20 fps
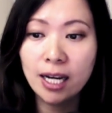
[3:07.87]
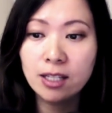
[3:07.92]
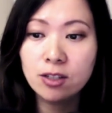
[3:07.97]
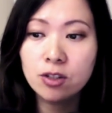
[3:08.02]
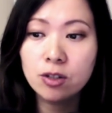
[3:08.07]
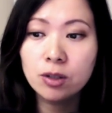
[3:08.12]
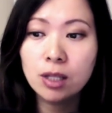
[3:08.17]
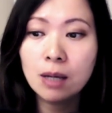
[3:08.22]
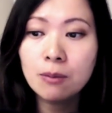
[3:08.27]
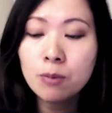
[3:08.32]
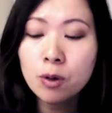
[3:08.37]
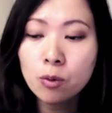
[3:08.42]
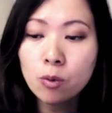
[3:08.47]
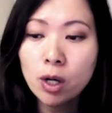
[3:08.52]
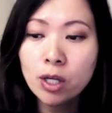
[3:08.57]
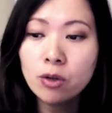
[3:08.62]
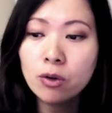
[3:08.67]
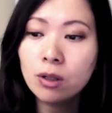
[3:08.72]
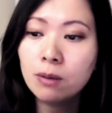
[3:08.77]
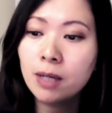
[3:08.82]
So number one, you
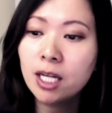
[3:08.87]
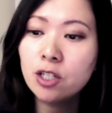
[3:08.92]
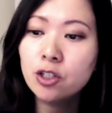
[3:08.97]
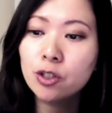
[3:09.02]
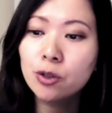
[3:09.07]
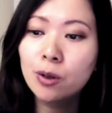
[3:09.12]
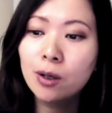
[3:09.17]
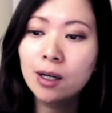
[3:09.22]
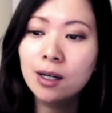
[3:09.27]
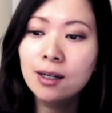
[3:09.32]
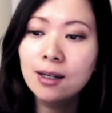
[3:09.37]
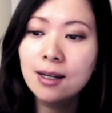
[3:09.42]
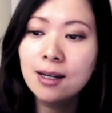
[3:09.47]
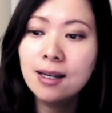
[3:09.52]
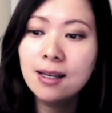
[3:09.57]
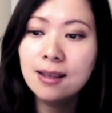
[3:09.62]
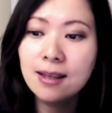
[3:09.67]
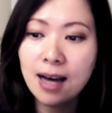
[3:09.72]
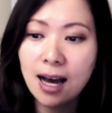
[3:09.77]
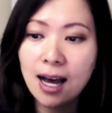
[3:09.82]
wanna make sure
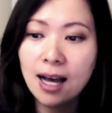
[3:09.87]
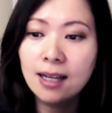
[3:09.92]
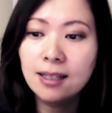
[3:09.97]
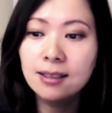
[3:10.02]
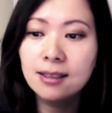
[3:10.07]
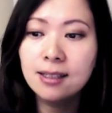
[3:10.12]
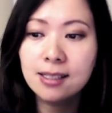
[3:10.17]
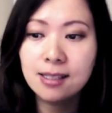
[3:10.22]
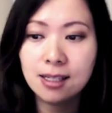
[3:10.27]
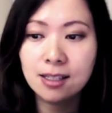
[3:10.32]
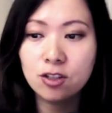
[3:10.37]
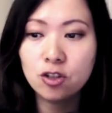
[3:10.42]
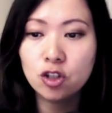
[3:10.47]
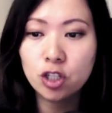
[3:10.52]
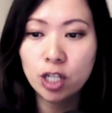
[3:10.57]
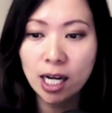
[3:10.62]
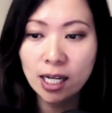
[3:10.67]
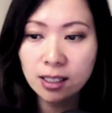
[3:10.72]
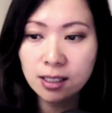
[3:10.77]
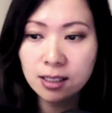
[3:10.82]
that this is
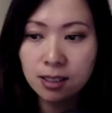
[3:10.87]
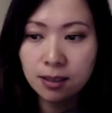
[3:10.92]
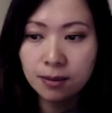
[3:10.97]
checked.